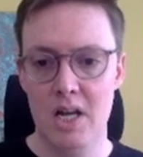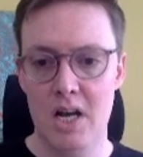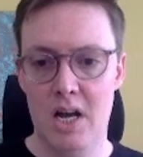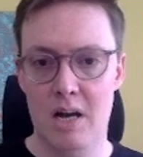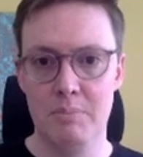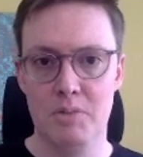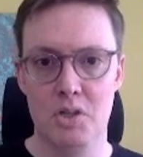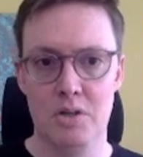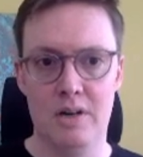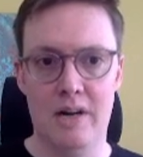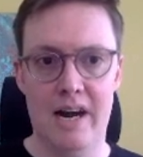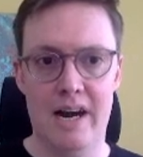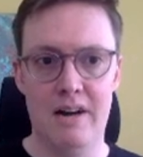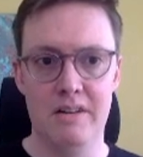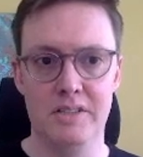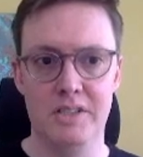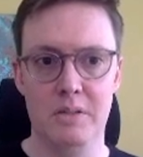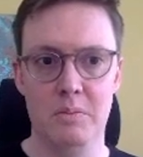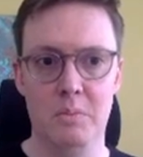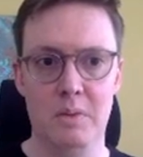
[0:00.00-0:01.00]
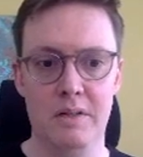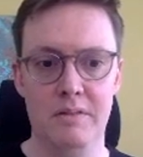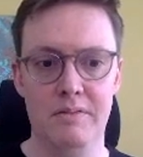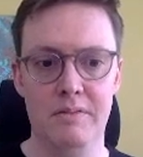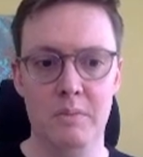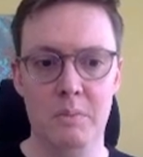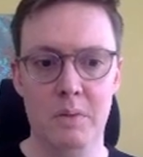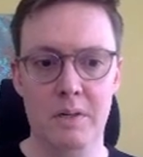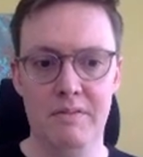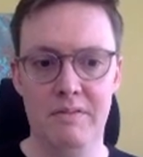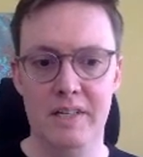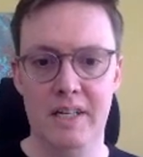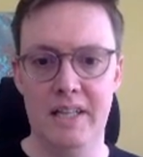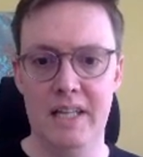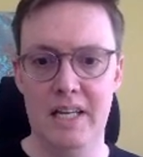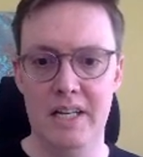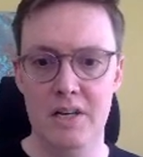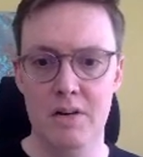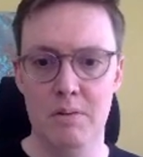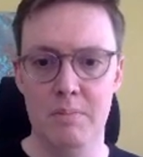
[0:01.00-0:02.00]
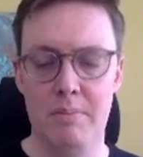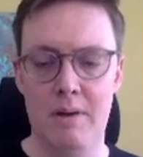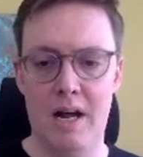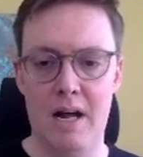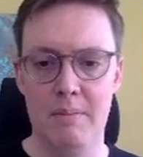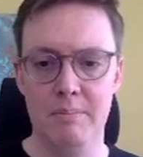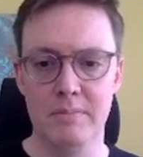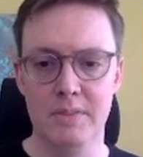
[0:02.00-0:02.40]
I'm sure Harrison would have done that no problem.